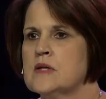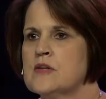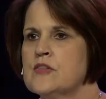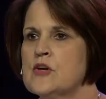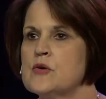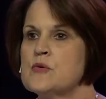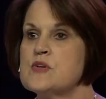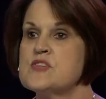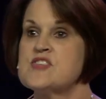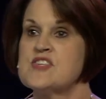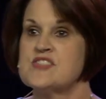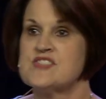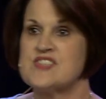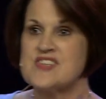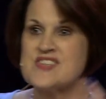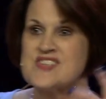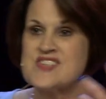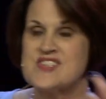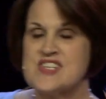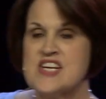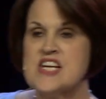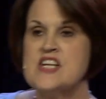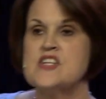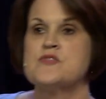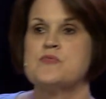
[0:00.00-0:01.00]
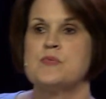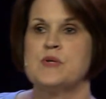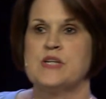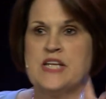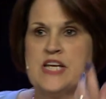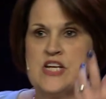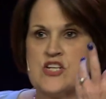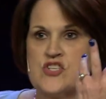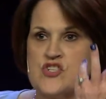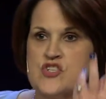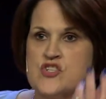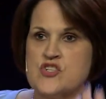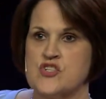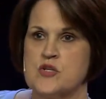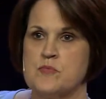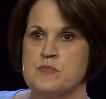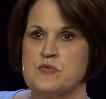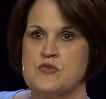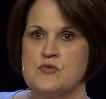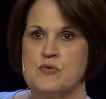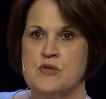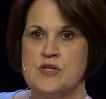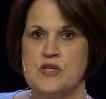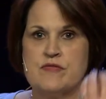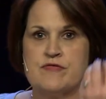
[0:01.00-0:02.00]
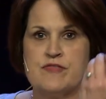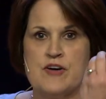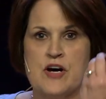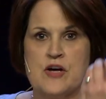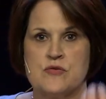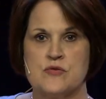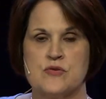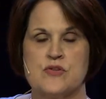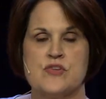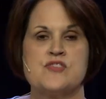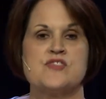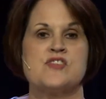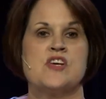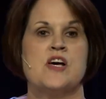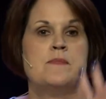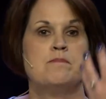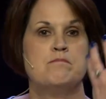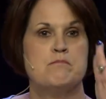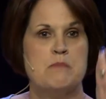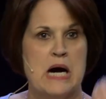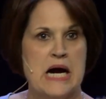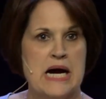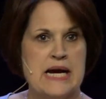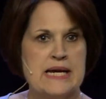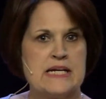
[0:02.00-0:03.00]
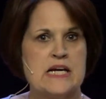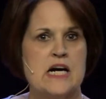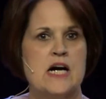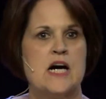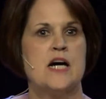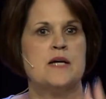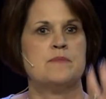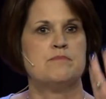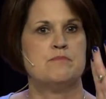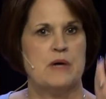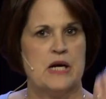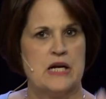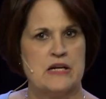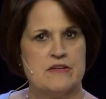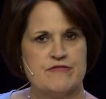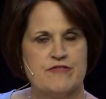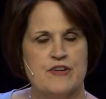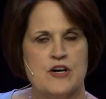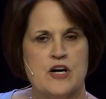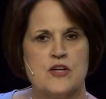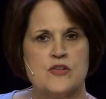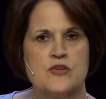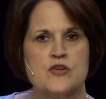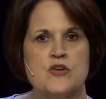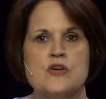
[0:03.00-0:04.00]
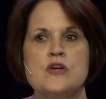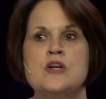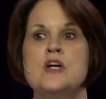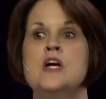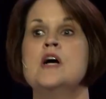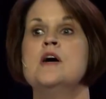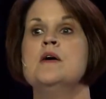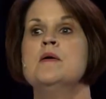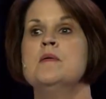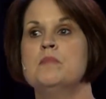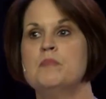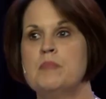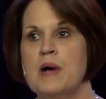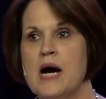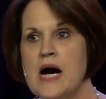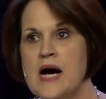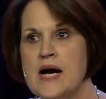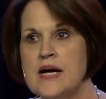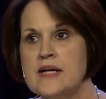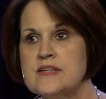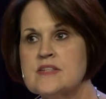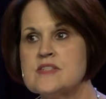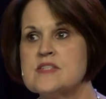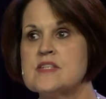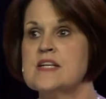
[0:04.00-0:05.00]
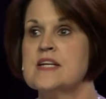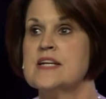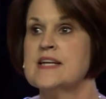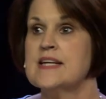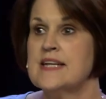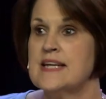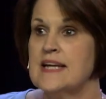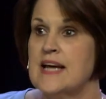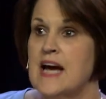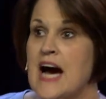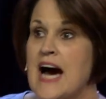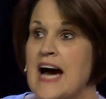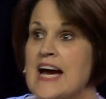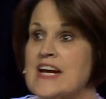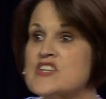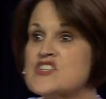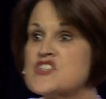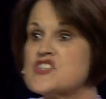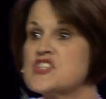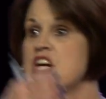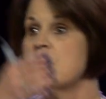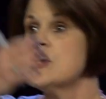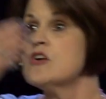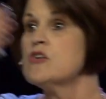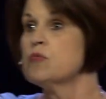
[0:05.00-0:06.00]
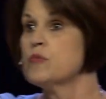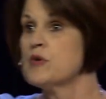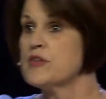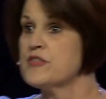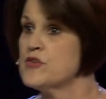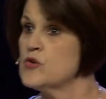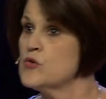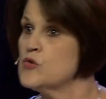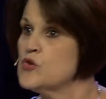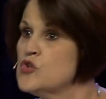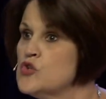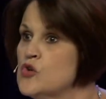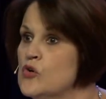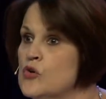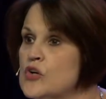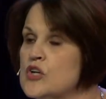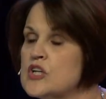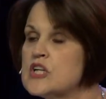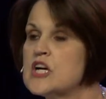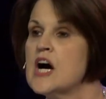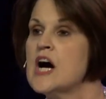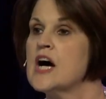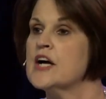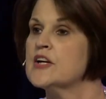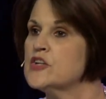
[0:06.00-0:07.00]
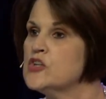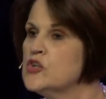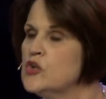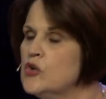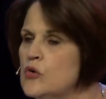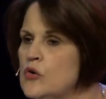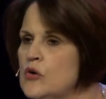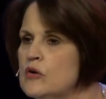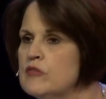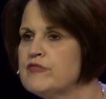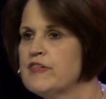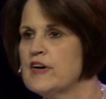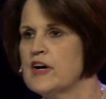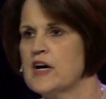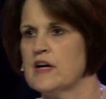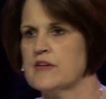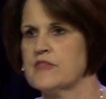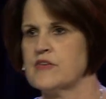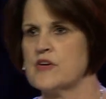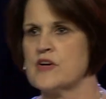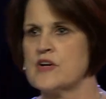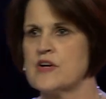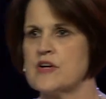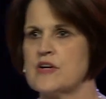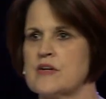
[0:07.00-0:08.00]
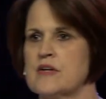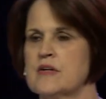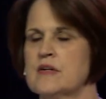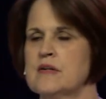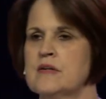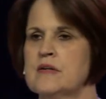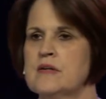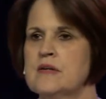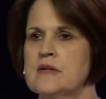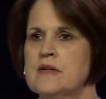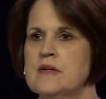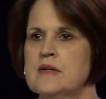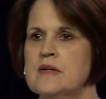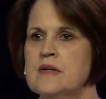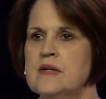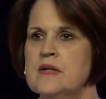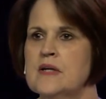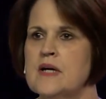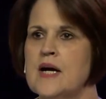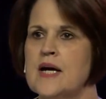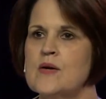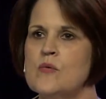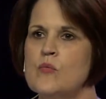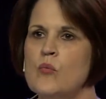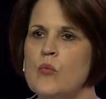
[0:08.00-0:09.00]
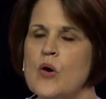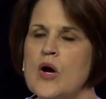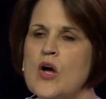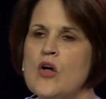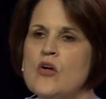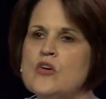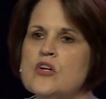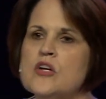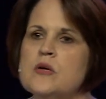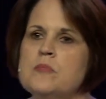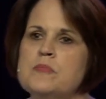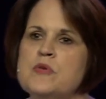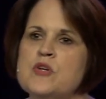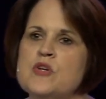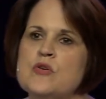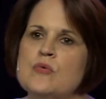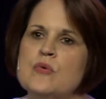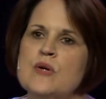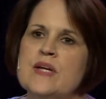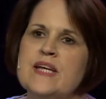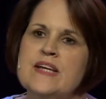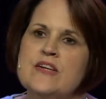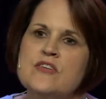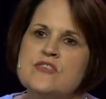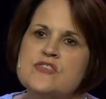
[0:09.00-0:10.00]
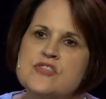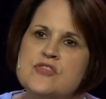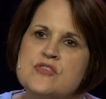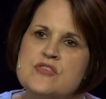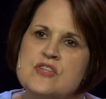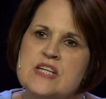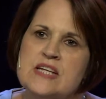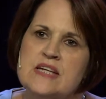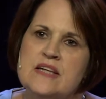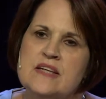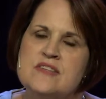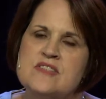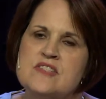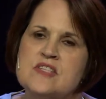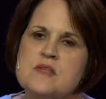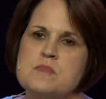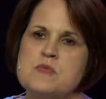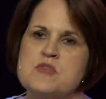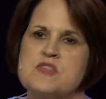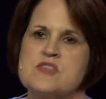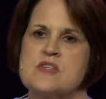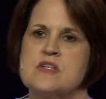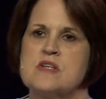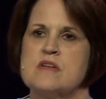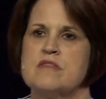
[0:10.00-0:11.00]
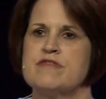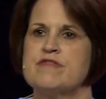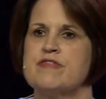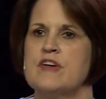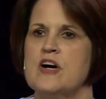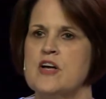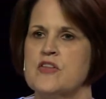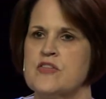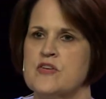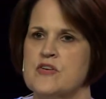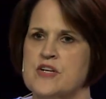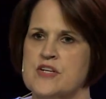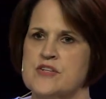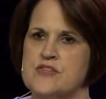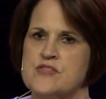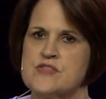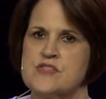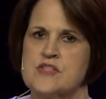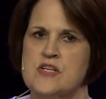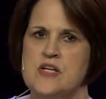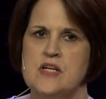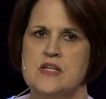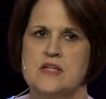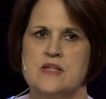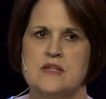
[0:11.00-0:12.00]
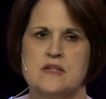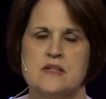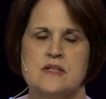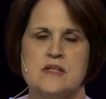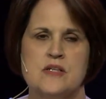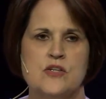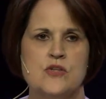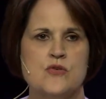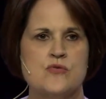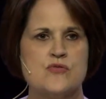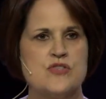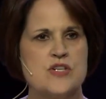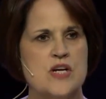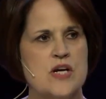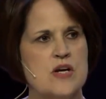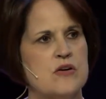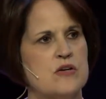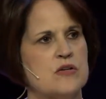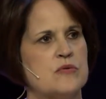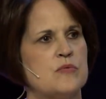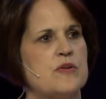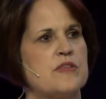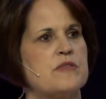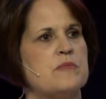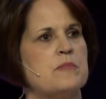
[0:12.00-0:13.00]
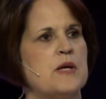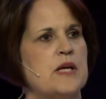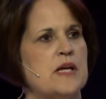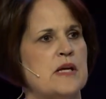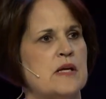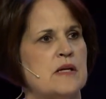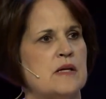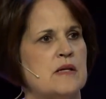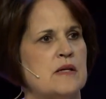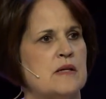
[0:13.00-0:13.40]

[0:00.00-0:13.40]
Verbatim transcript: There is a distinct relationship between the Father and the Son, my God, my Father, but I share with you, your God, your Father. I welcome you into the intimacy of Father and Son. You share it with me.